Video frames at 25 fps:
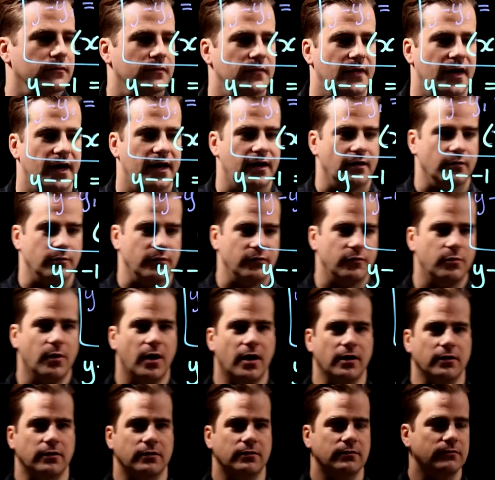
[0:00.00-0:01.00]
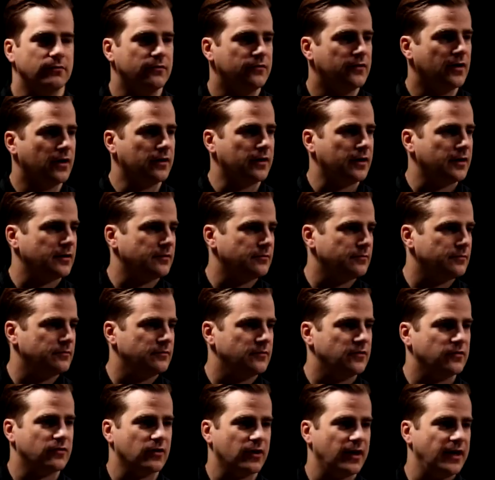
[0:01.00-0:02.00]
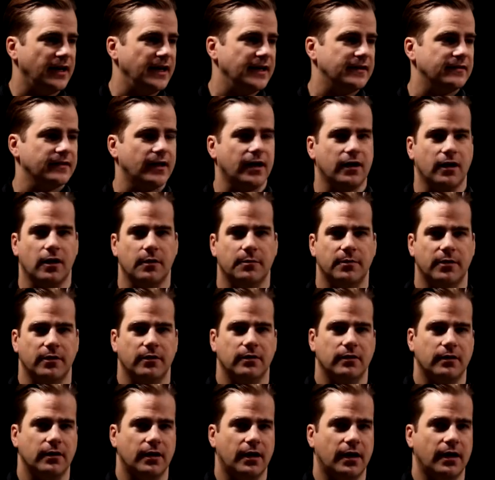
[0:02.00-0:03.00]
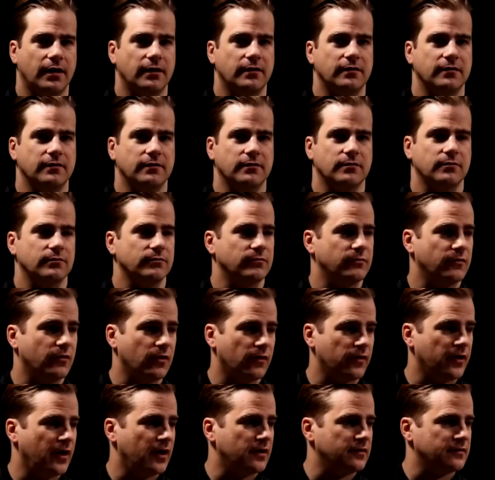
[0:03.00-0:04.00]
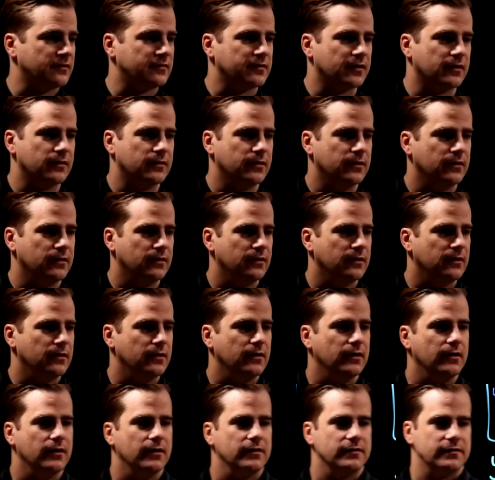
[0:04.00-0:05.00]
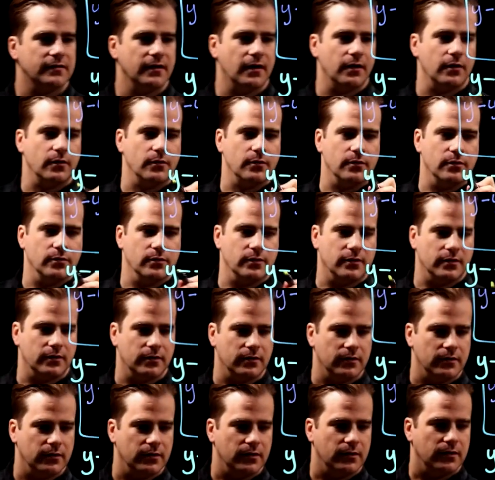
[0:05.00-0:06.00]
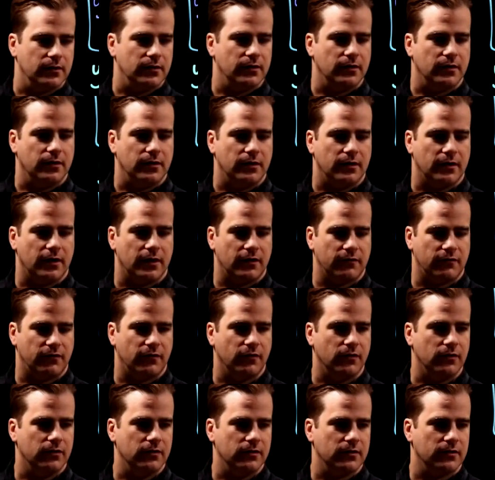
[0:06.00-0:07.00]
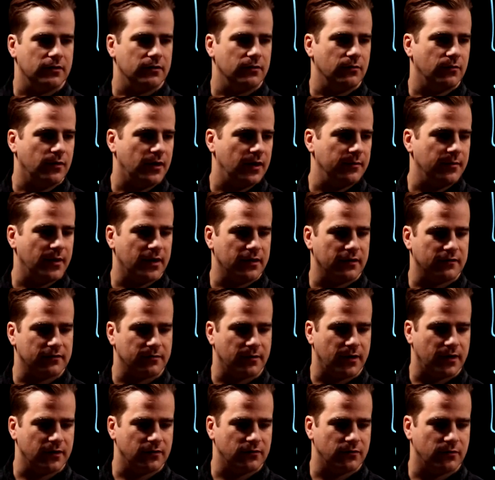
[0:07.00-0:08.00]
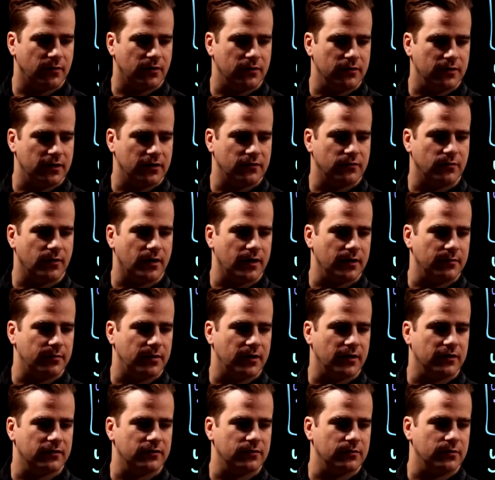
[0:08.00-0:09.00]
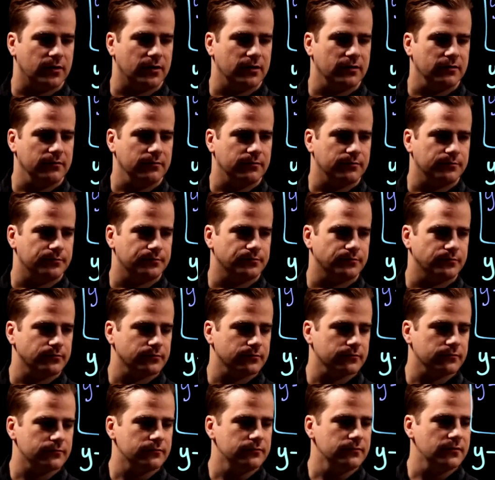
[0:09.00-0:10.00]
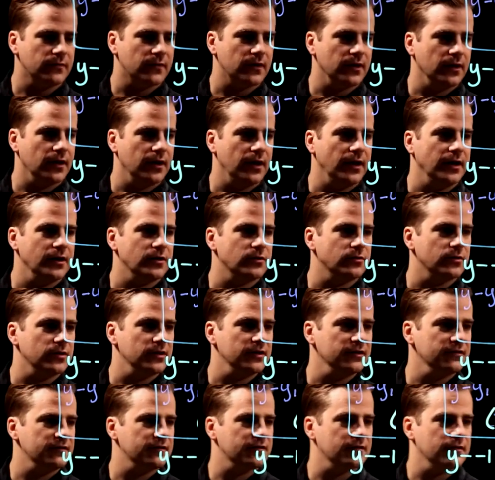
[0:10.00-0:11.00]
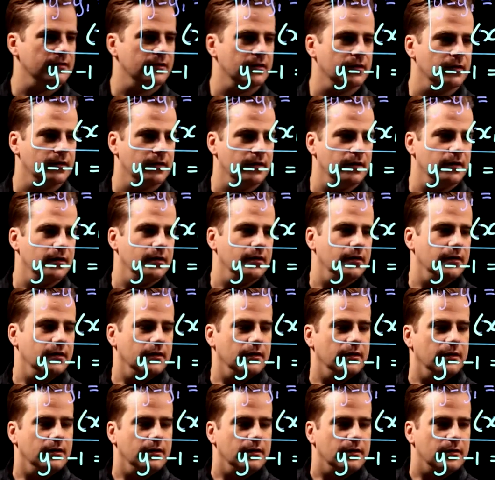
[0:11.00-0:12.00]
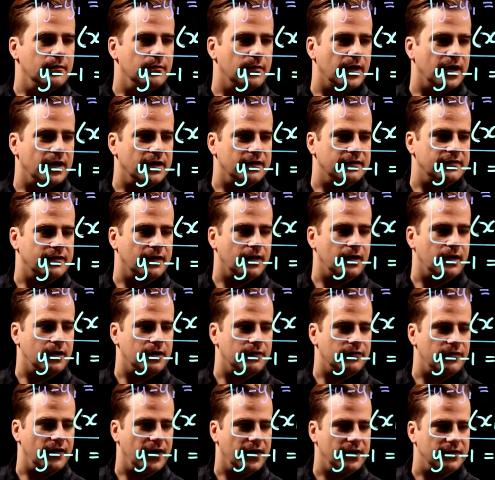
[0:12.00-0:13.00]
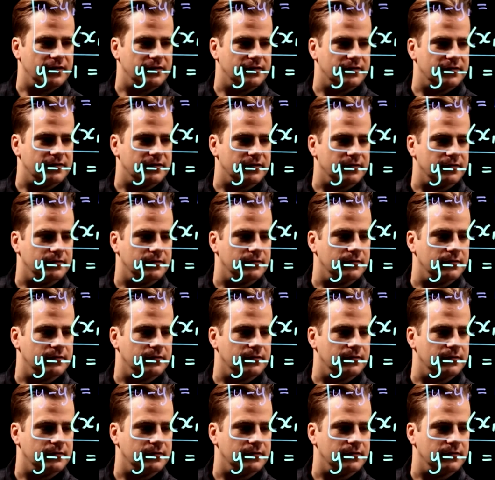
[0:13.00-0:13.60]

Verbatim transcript: There, we've won, we've done it. Just got to neaten that up and we've got the answer. So Therefore, y minus minus 1 is y plus 1 equals minus a half x